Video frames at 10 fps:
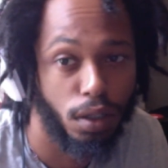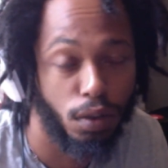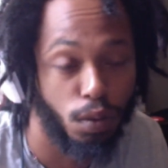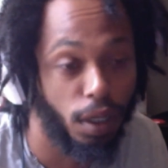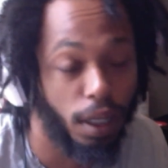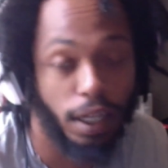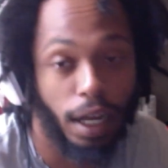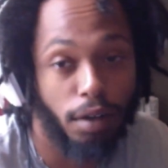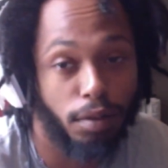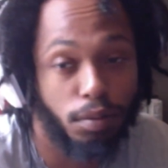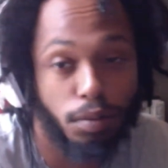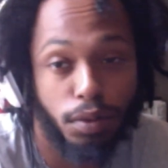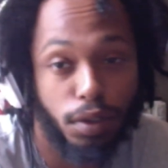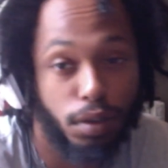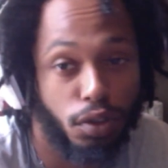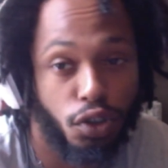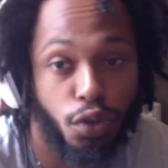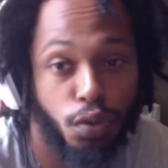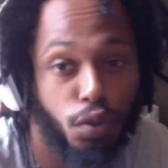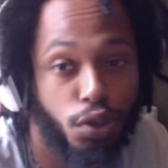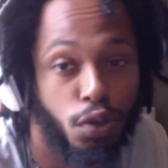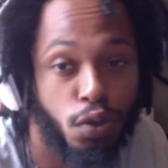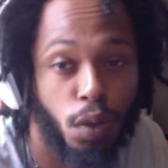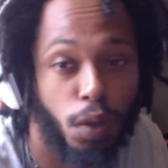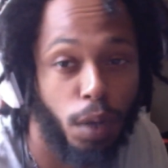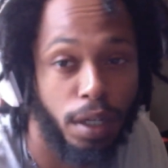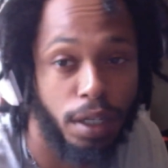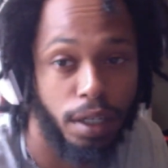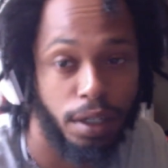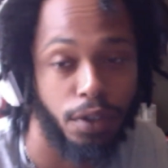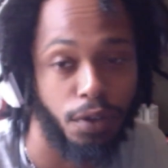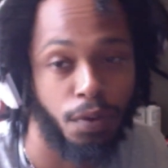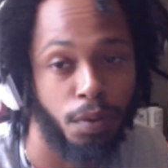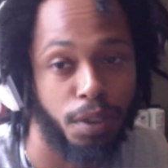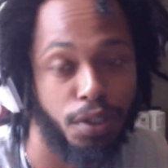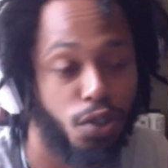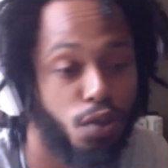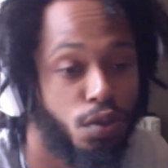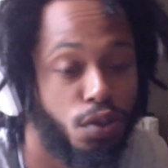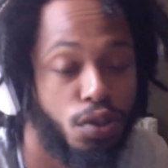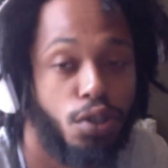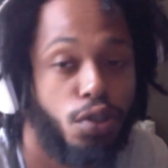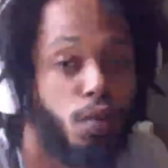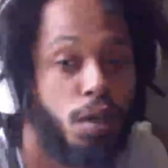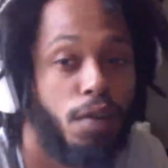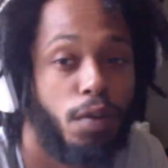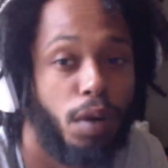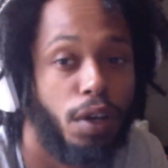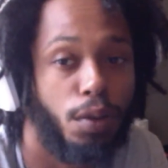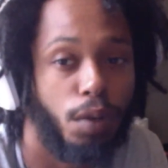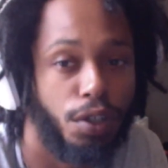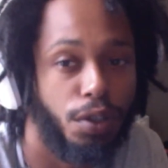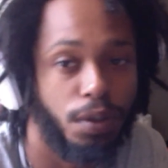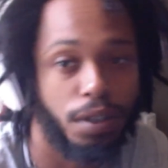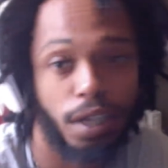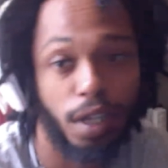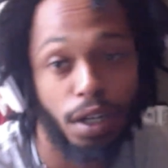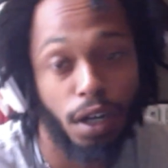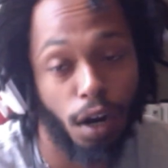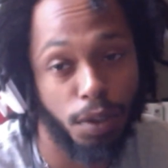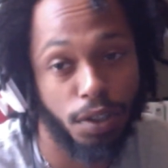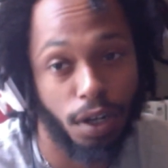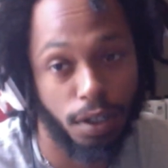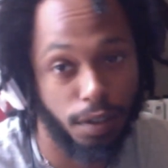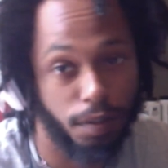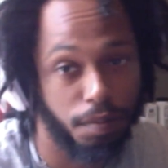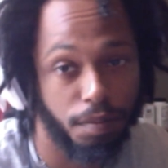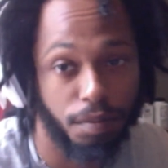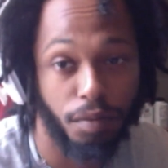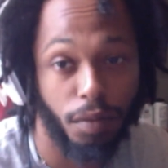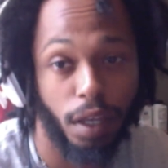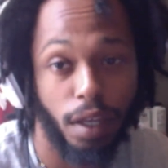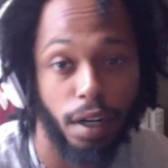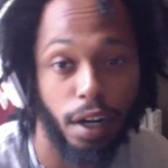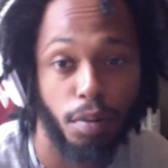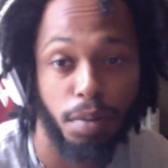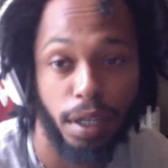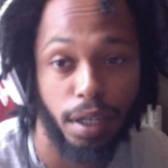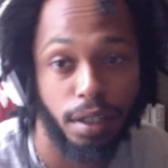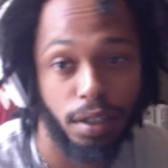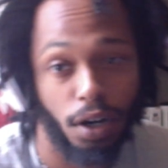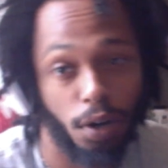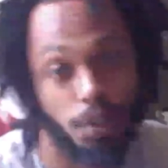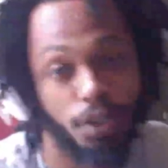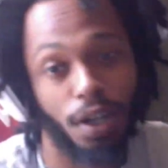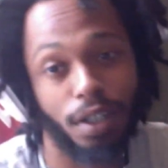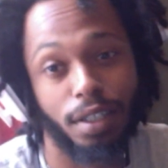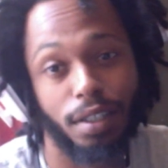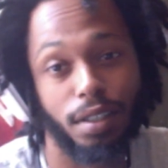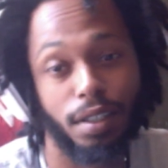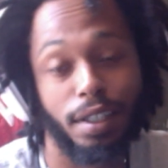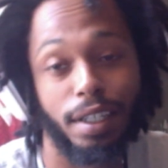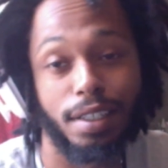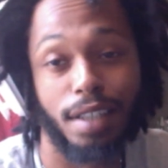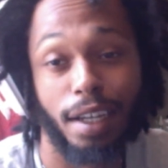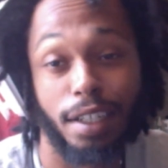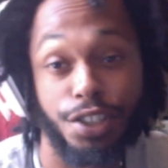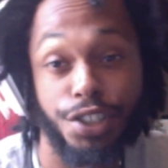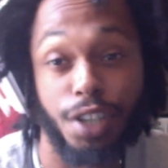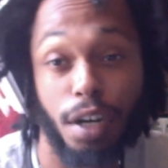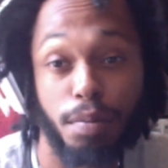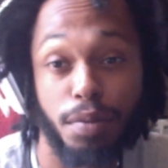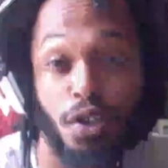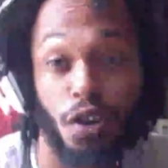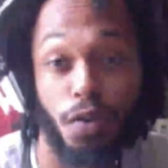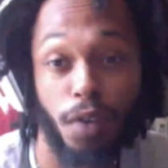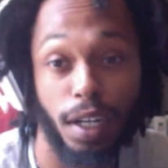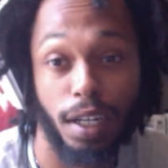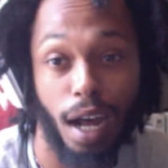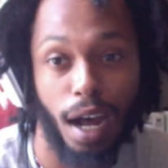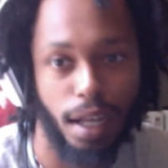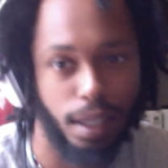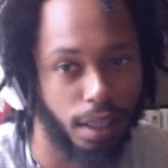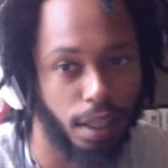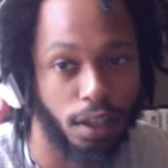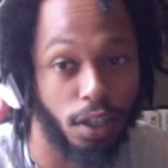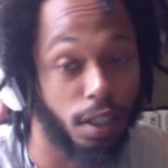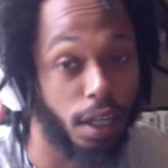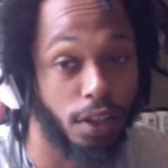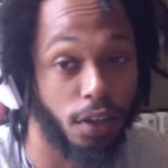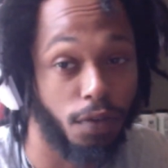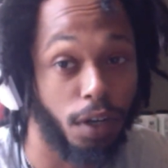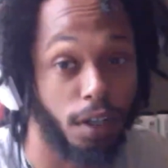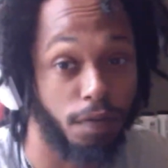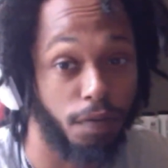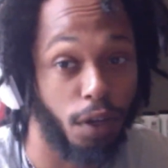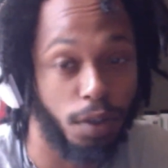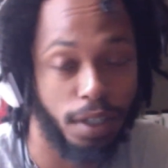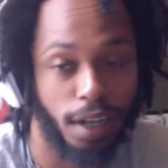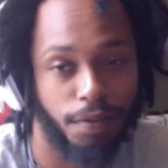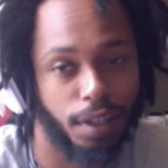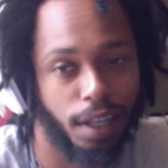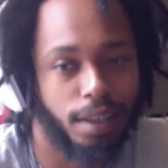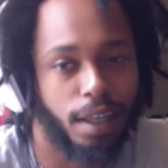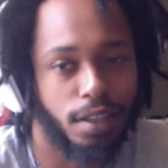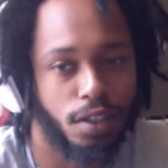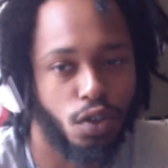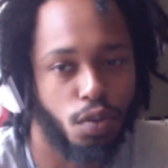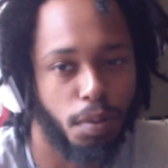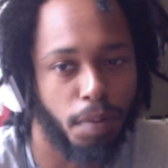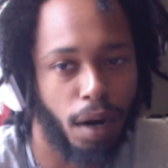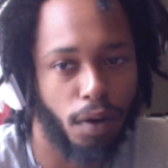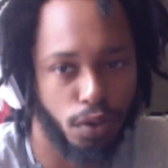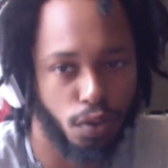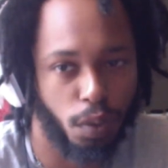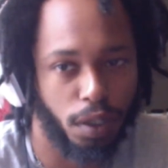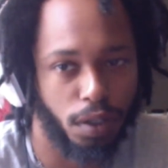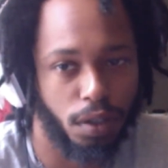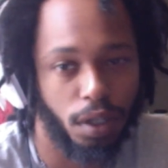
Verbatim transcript: What? How? Choose choose one way to get it. You feel me? Choose choose whatever way you want to do it. Are we talking in an airplane? Are we talking niggas that can jump so fucking high that they look like they're fucking floating? I feel like that's a superpower as well.